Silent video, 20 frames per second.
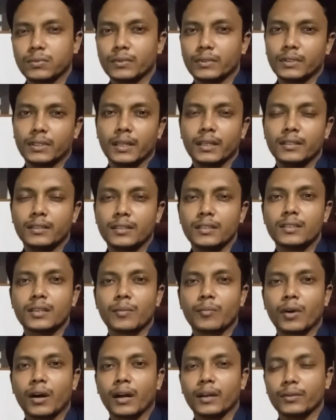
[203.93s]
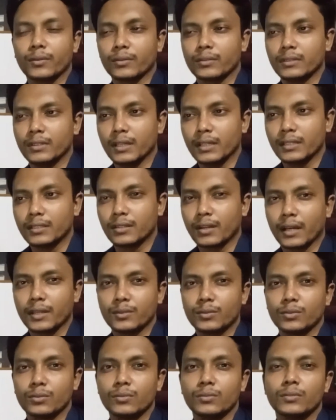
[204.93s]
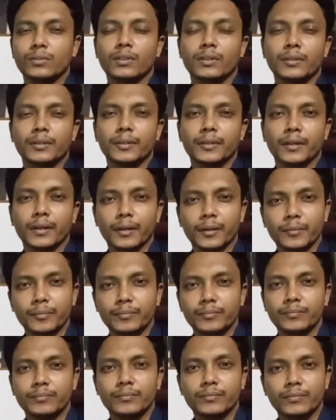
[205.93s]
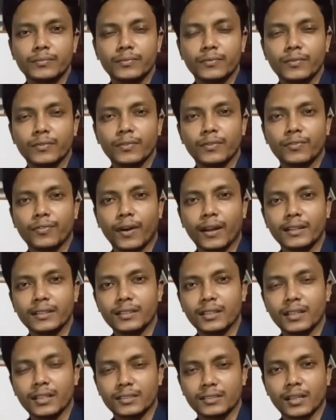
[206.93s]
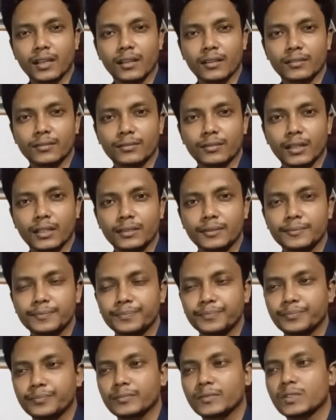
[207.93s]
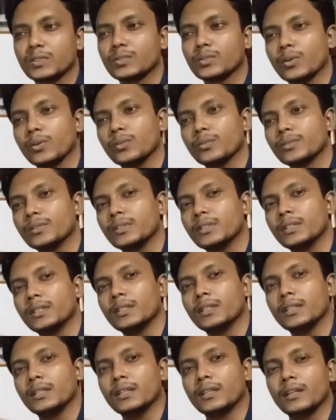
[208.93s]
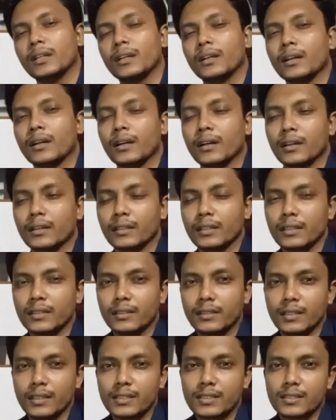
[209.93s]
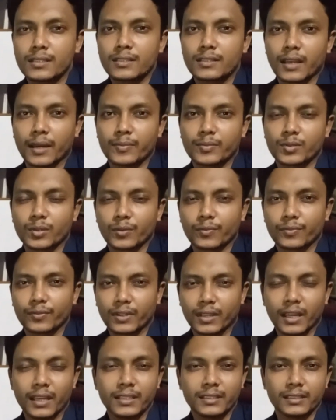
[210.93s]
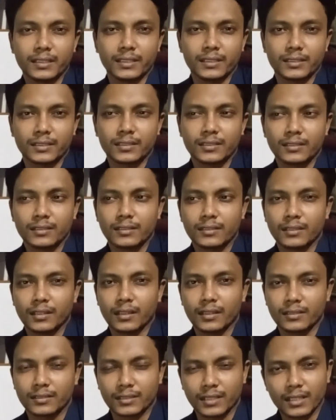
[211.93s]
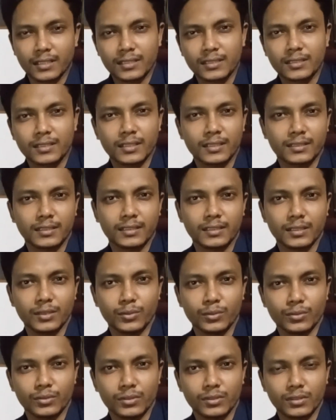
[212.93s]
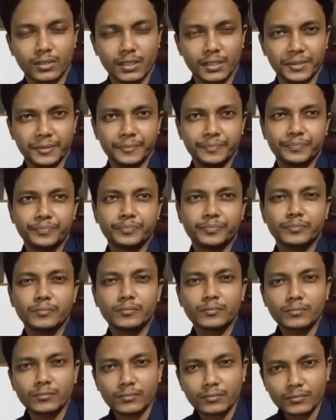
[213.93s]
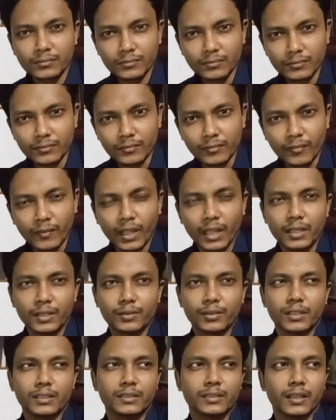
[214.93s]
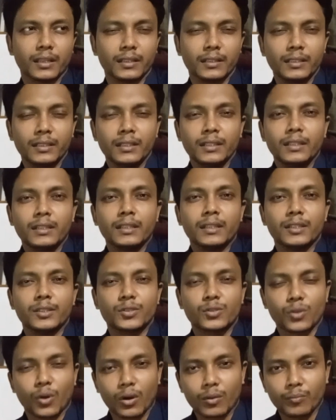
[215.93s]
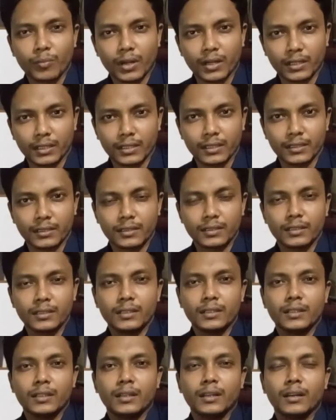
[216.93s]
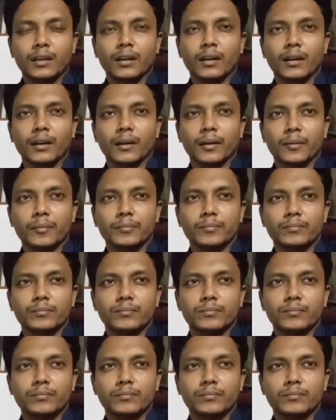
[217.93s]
they determine, or they try to uh, find the result, right? So in these types of cases, statistics is used in, you can say, in stock market, uh,